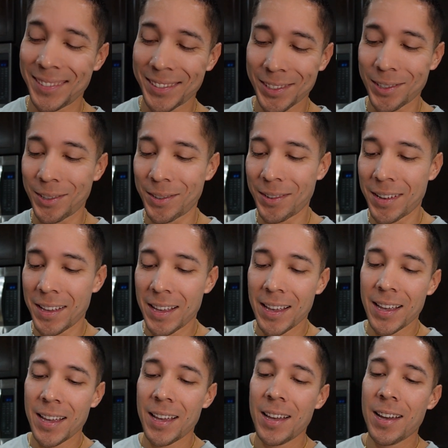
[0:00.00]
So
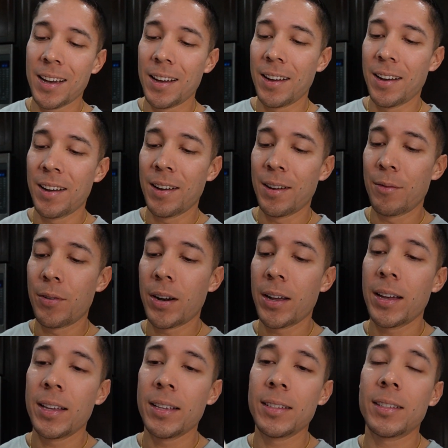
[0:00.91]

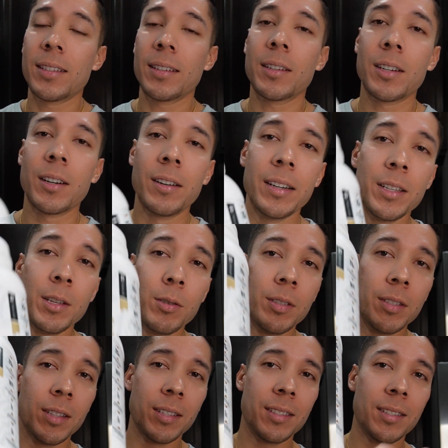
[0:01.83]
Rise, currently
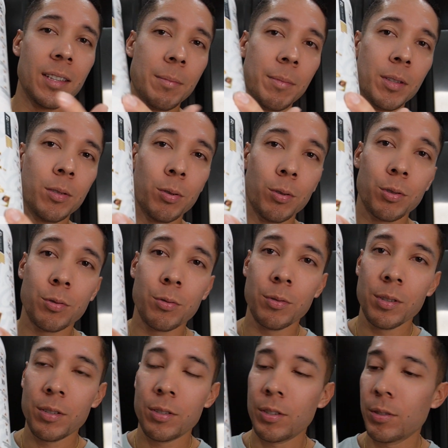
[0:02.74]
using the Cinnamon Toast
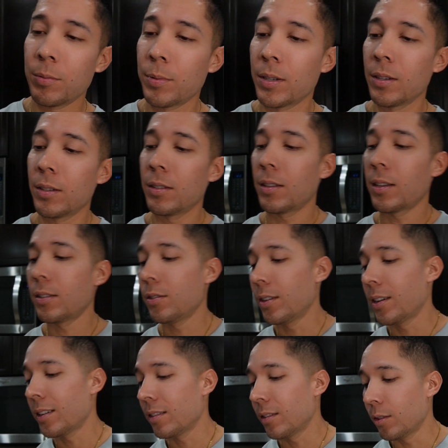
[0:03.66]
Crunch, just because, as
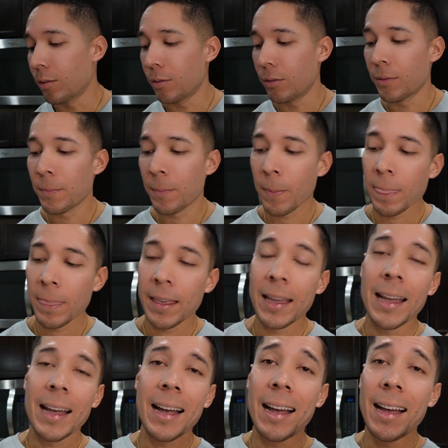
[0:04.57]
you guys know,
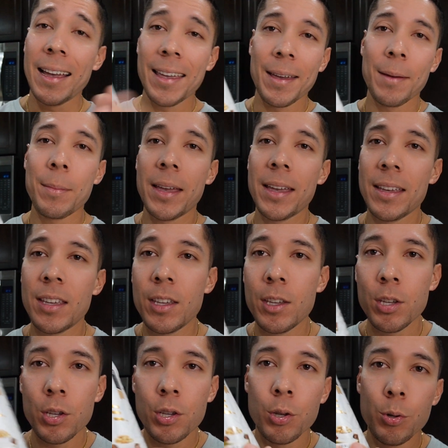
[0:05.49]
I am a
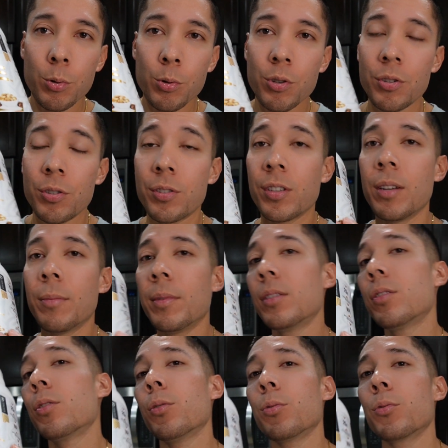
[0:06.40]
huge
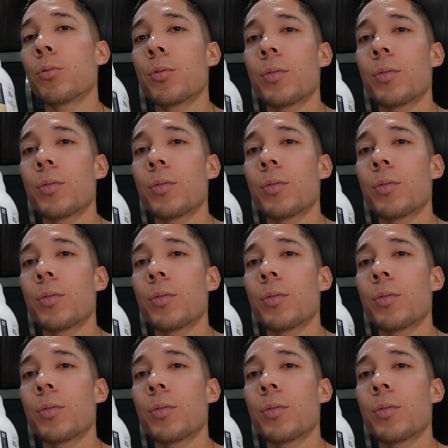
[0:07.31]
Cinnamon Toast